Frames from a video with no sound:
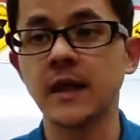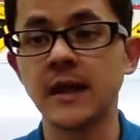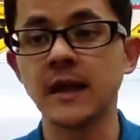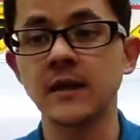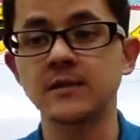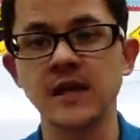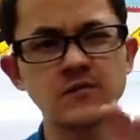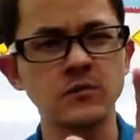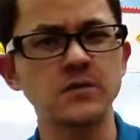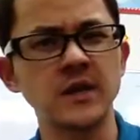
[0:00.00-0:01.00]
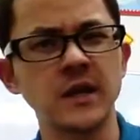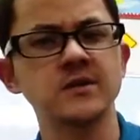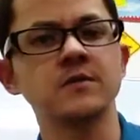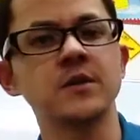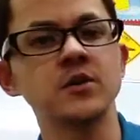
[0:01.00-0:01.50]
and I haven't really been
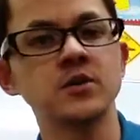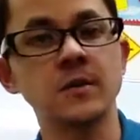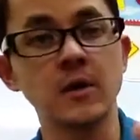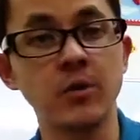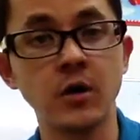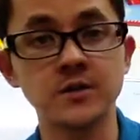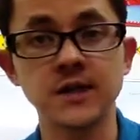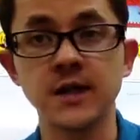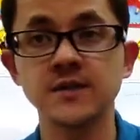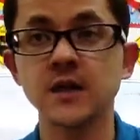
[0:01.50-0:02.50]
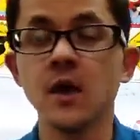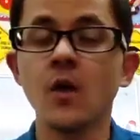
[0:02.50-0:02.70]
active on YouTube. I apologize.